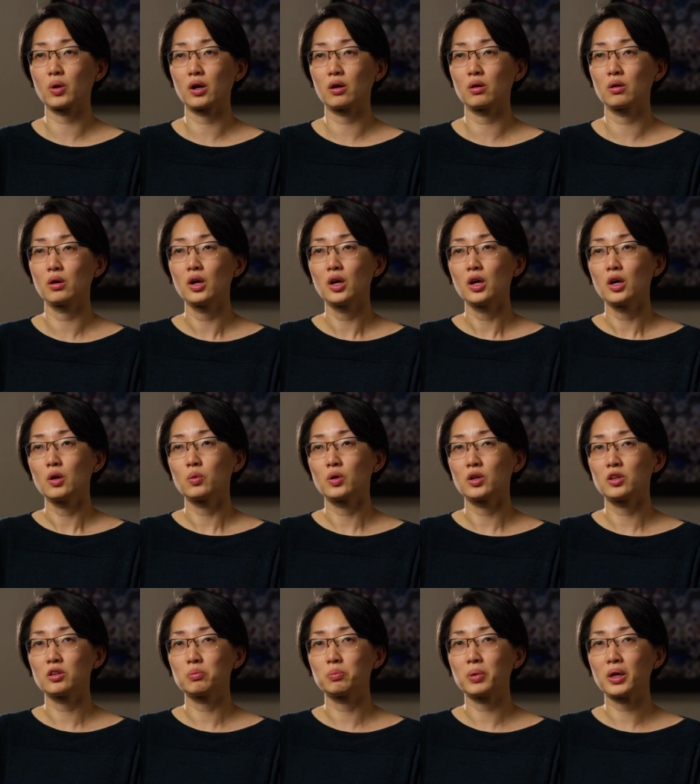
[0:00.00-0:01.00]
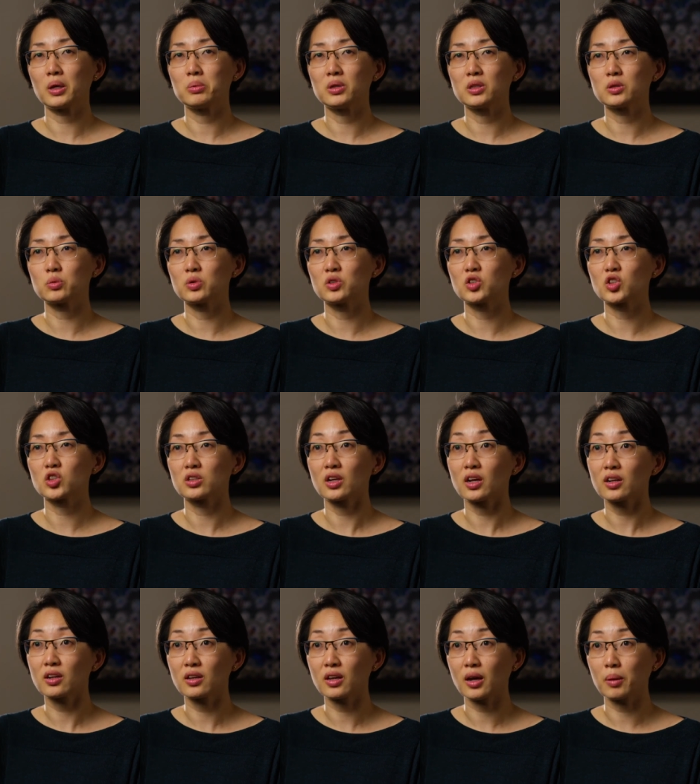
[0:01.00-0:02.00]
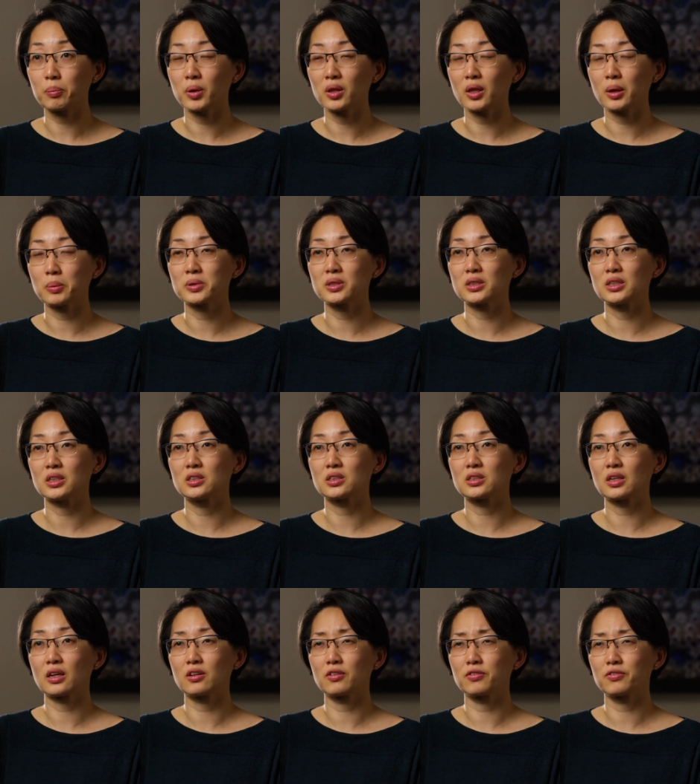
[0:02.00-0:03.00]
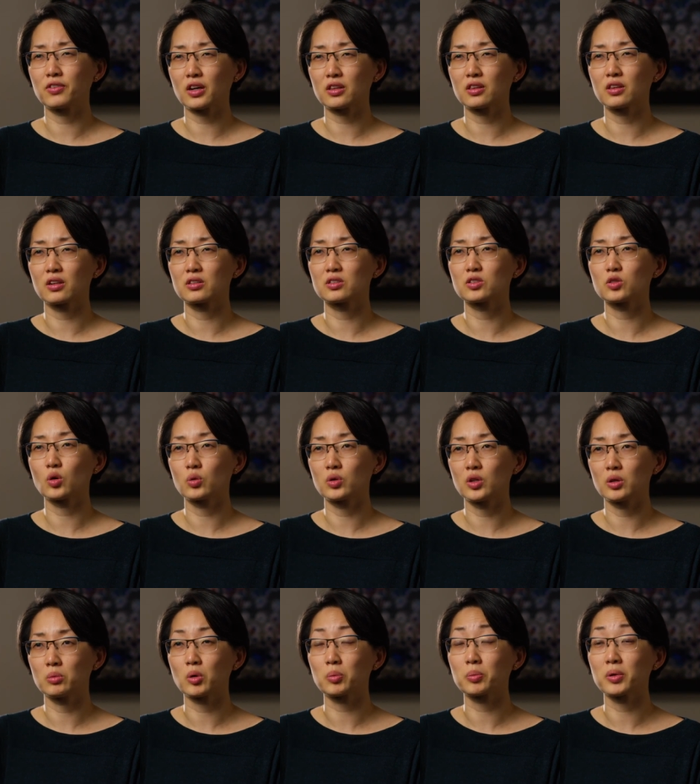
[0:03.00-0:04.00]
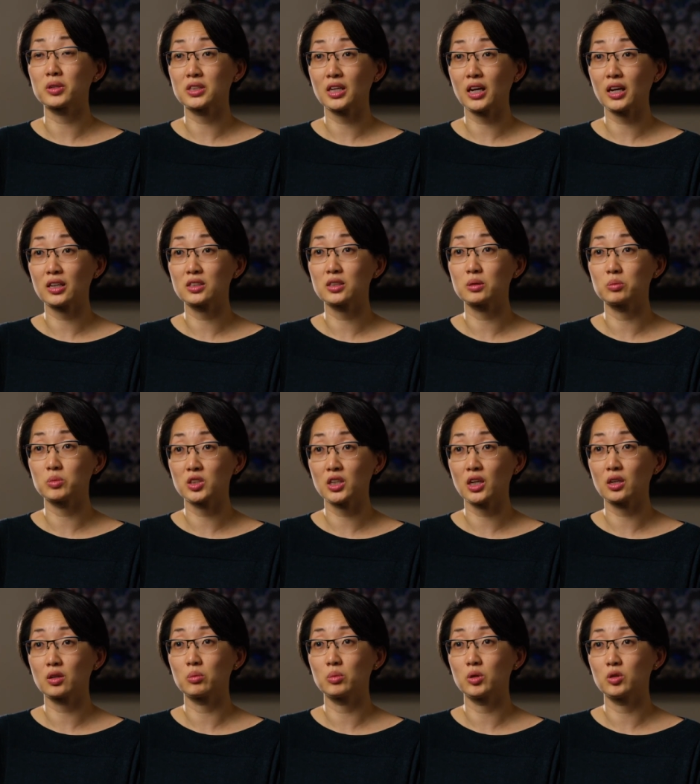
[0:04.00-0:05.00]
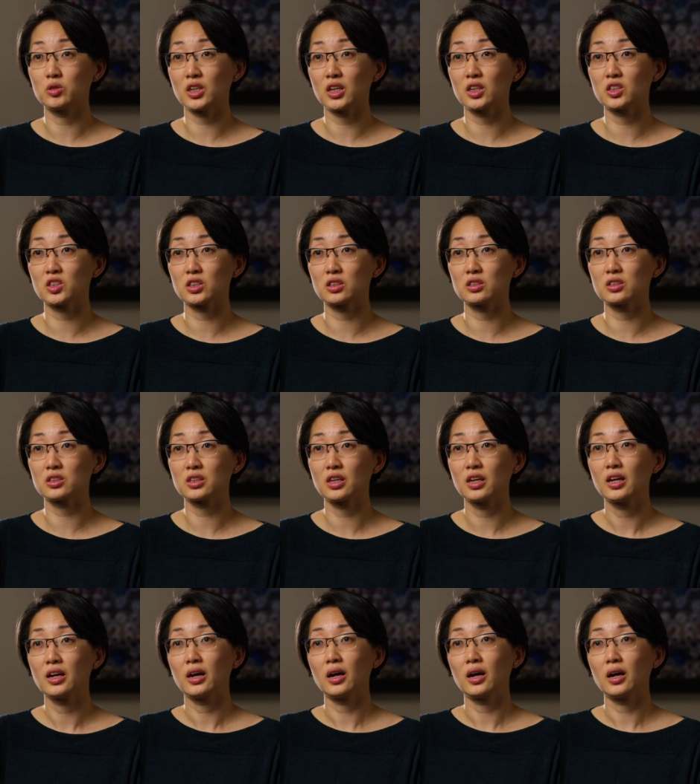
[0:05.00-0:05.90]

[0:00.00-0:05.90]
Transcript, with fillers: well with babies with genetic epilepsies that affect their sodium or potassium channel mutations